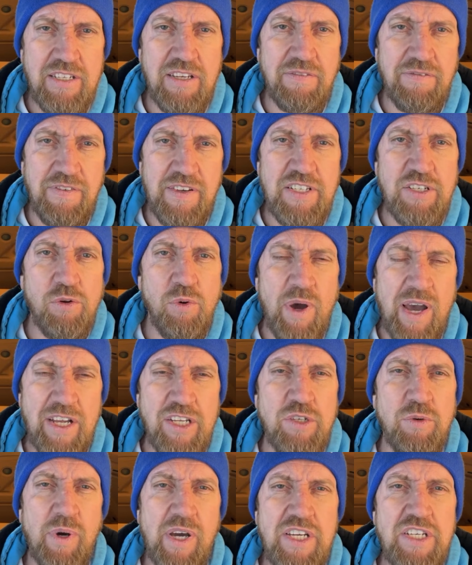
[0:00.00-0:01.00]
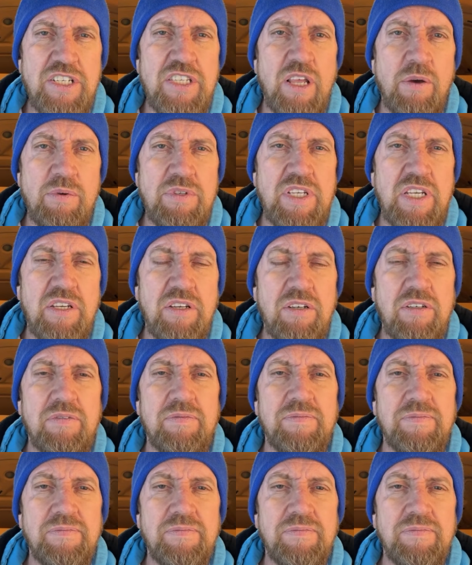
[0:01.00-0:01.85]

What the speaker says: a physical actuation though, is it not?